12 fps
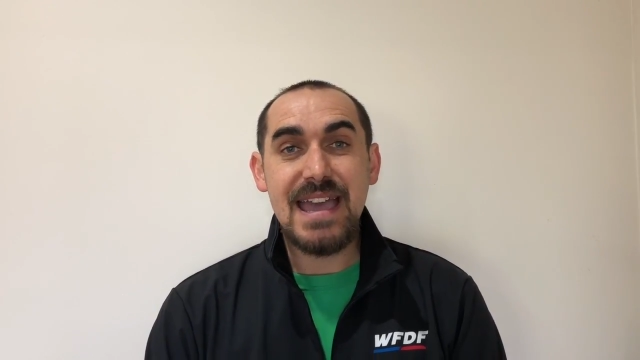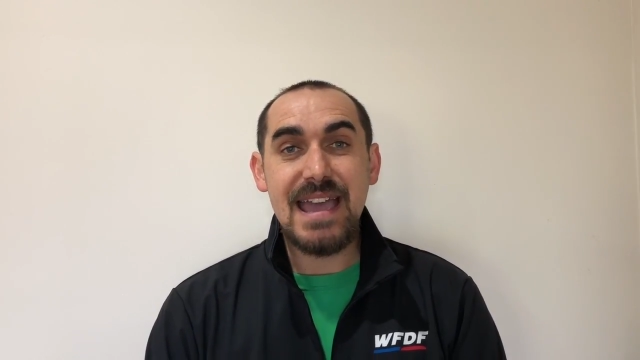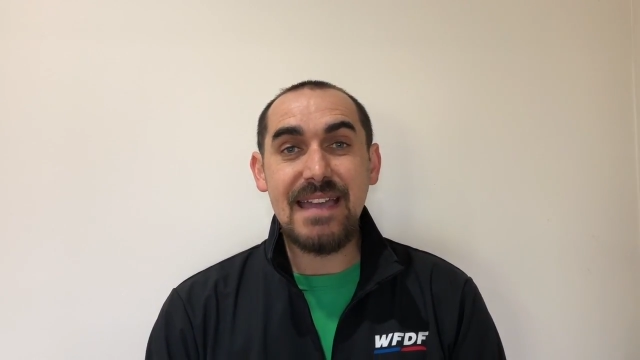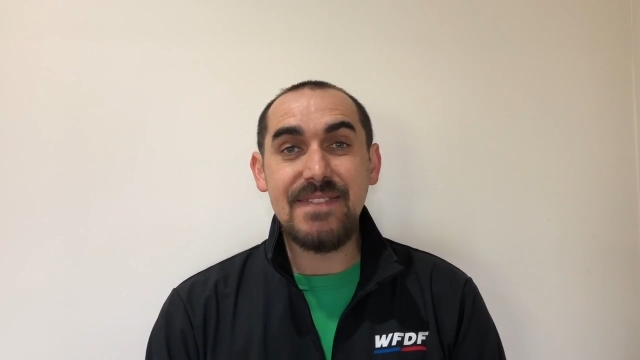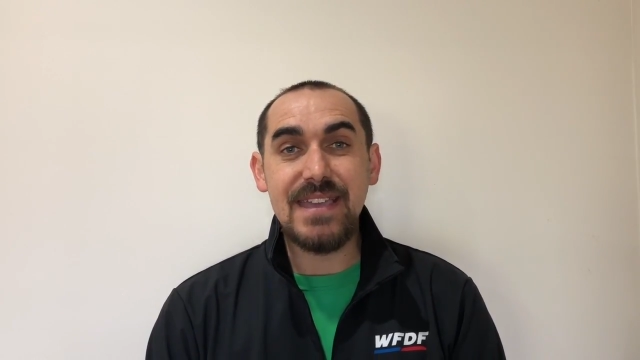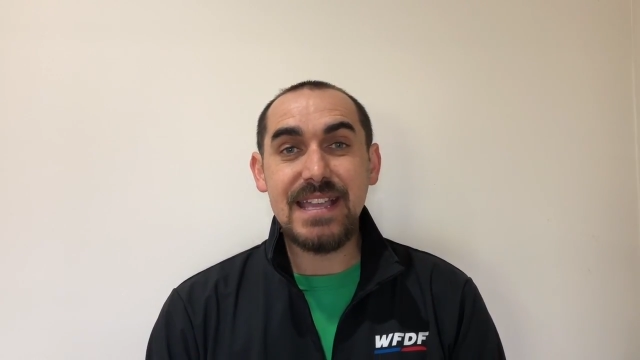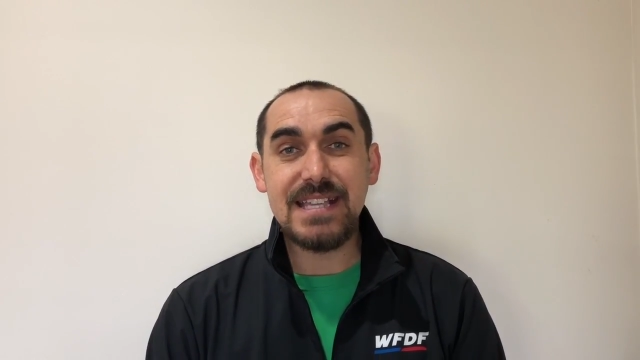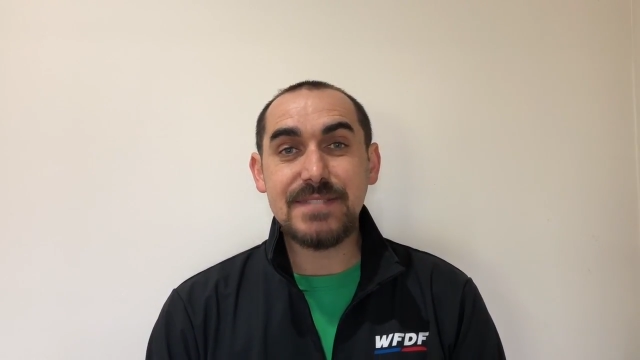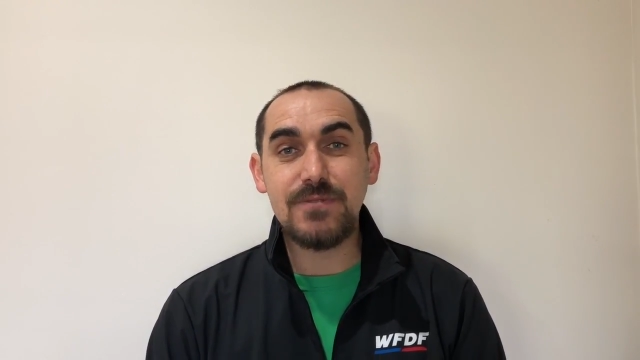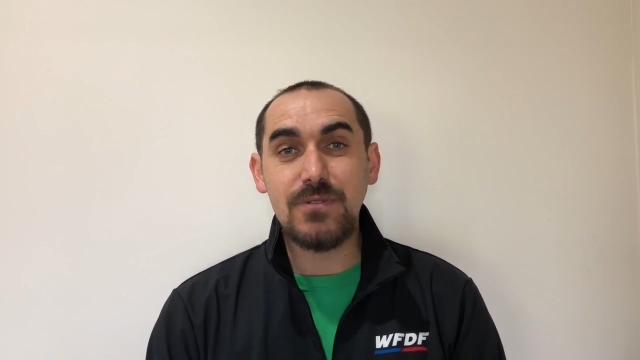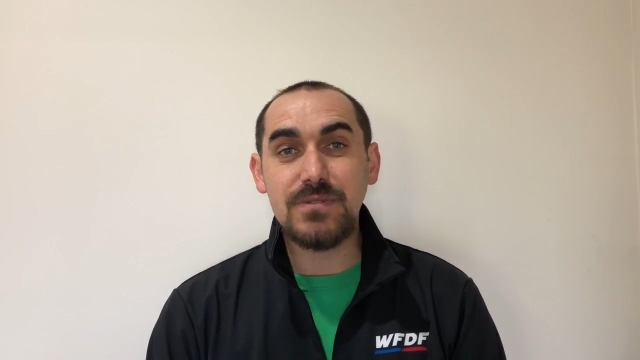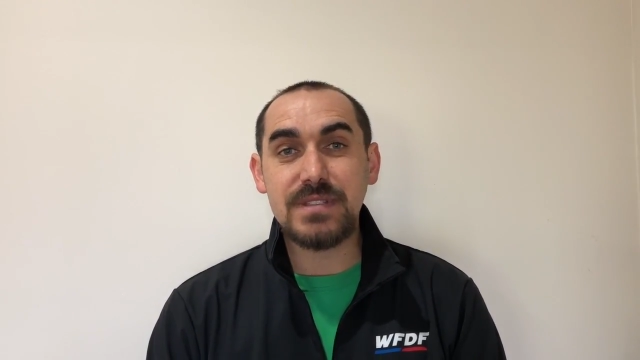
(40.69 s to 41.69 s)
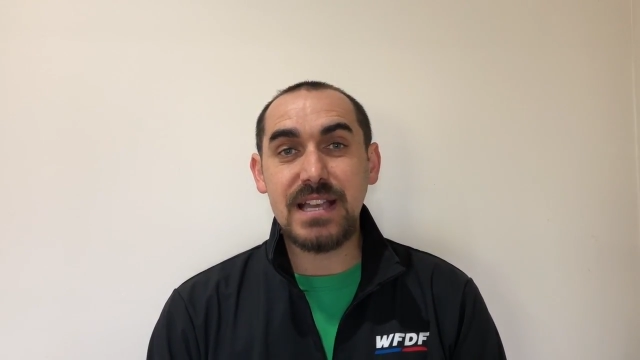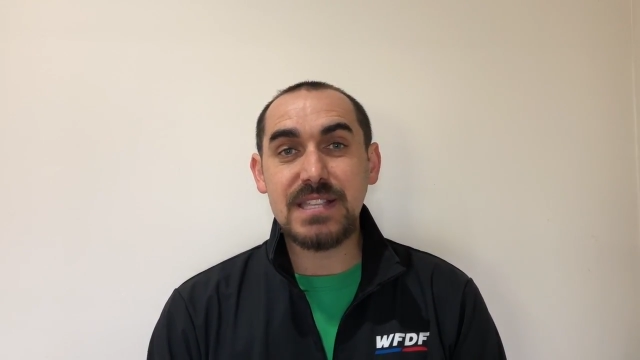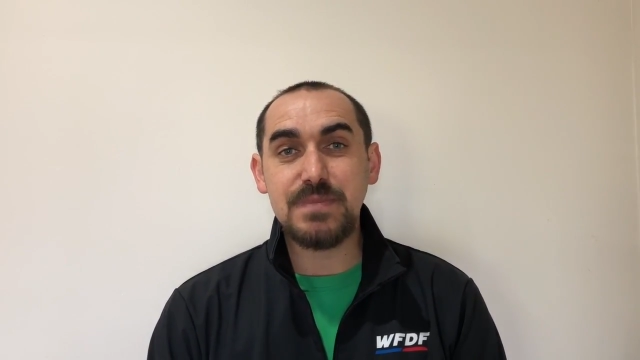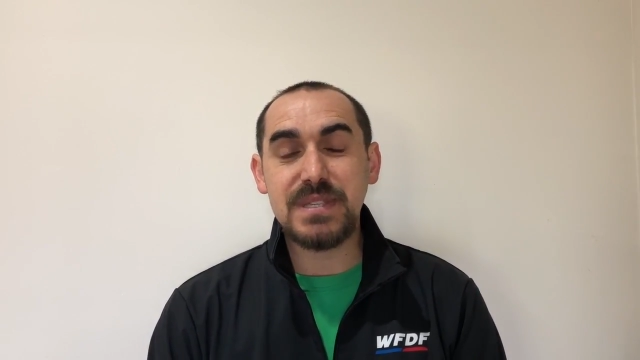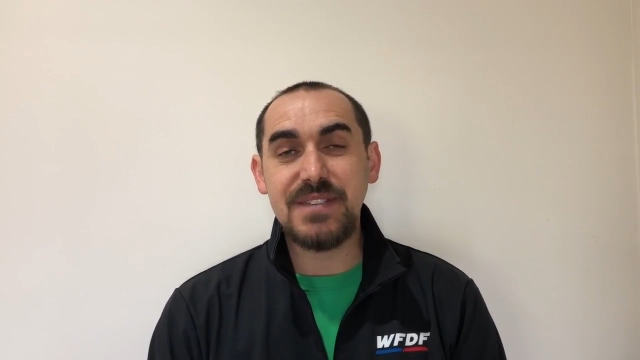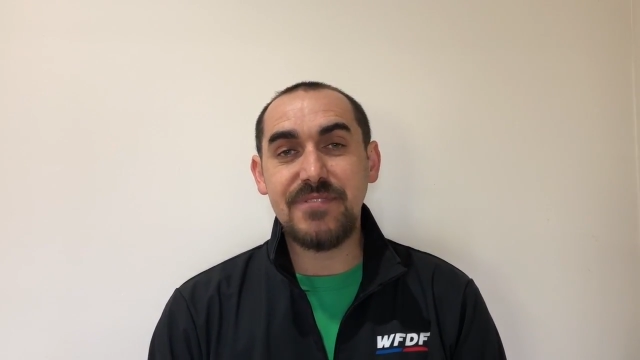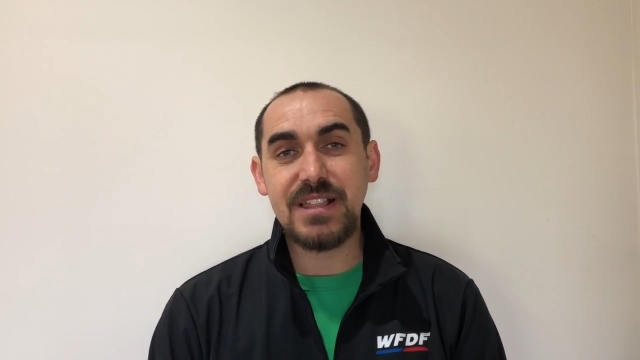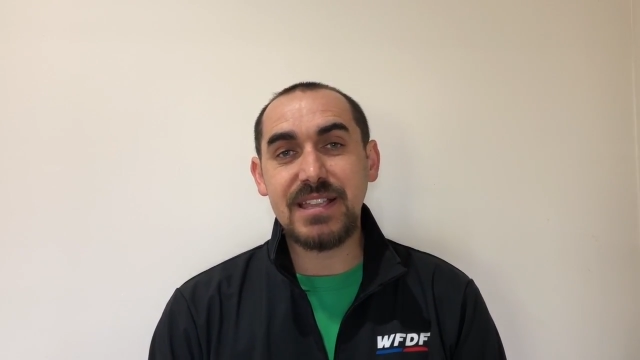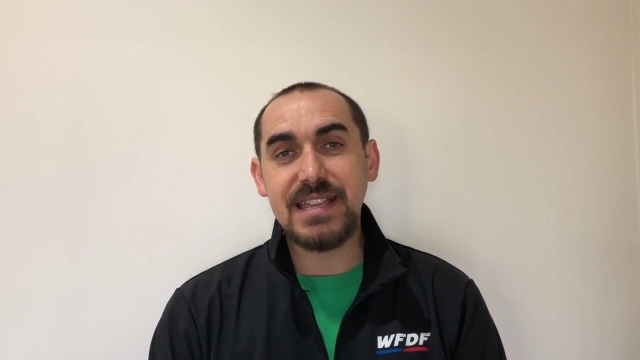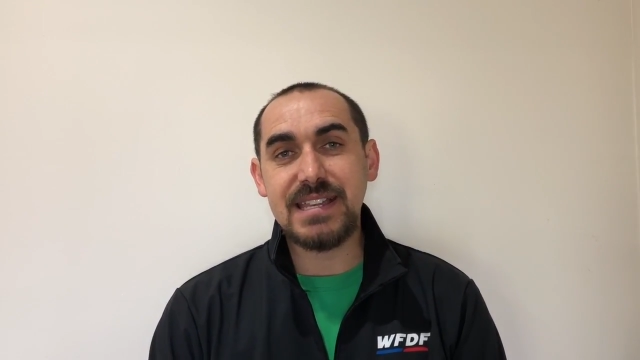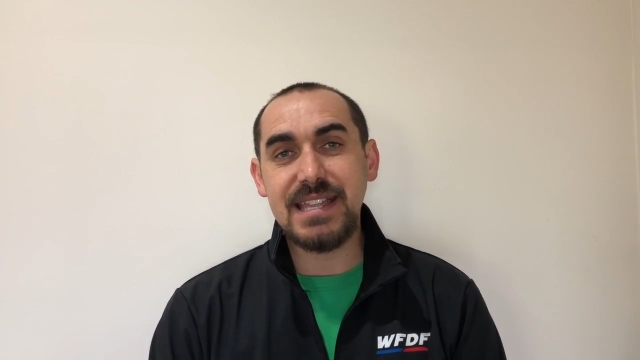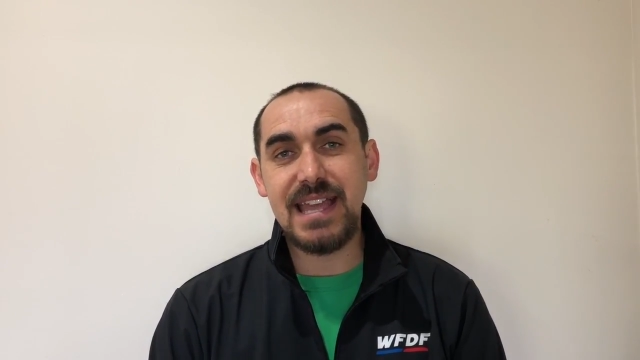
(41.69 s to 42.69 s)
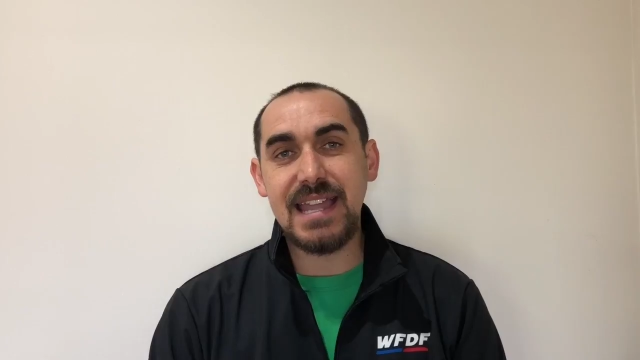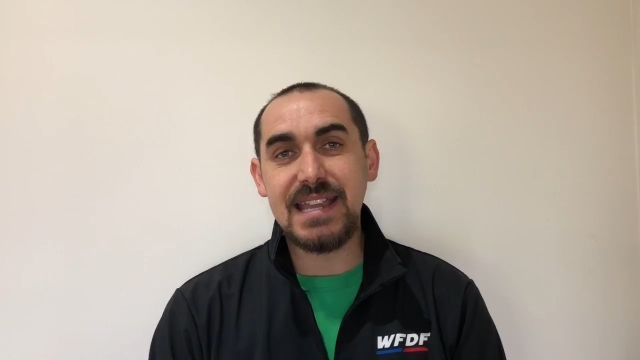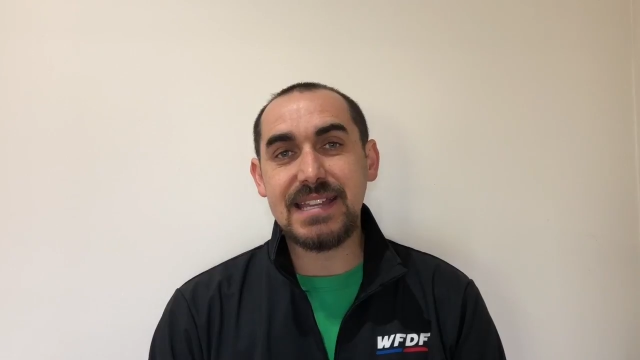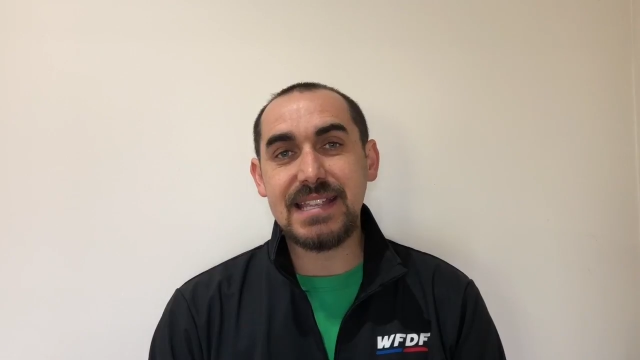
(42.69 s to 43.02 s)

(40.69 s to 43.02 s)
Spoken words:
And these rules are specifically contained